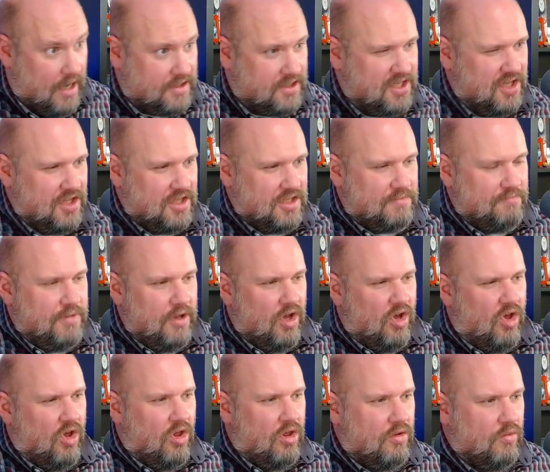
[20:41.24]
to this
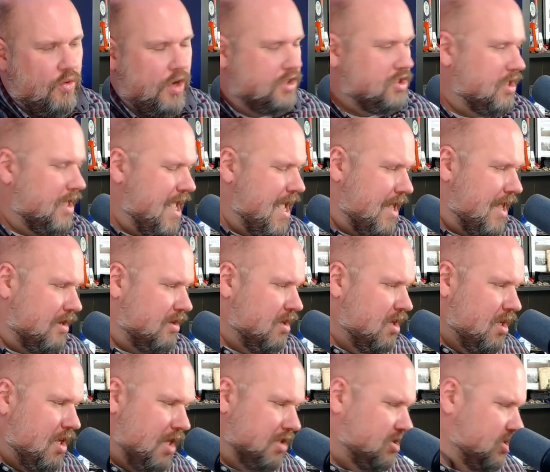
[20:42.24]
bill, which, again,
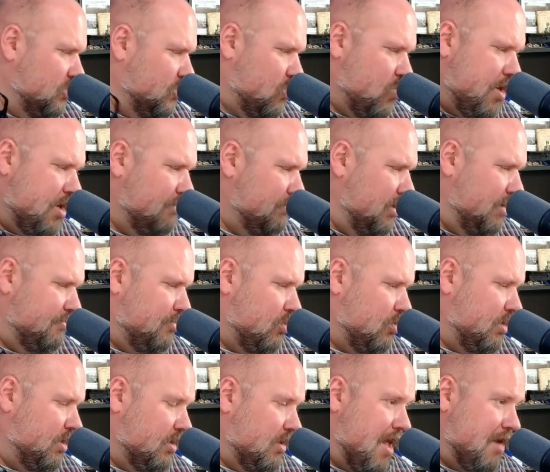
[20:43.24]
is incredibly
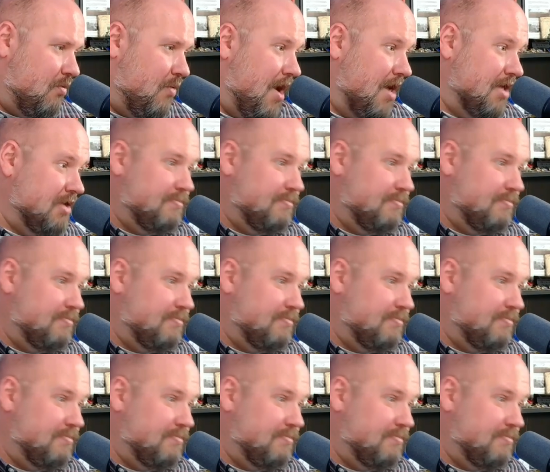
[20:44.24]
important in a lot of ways.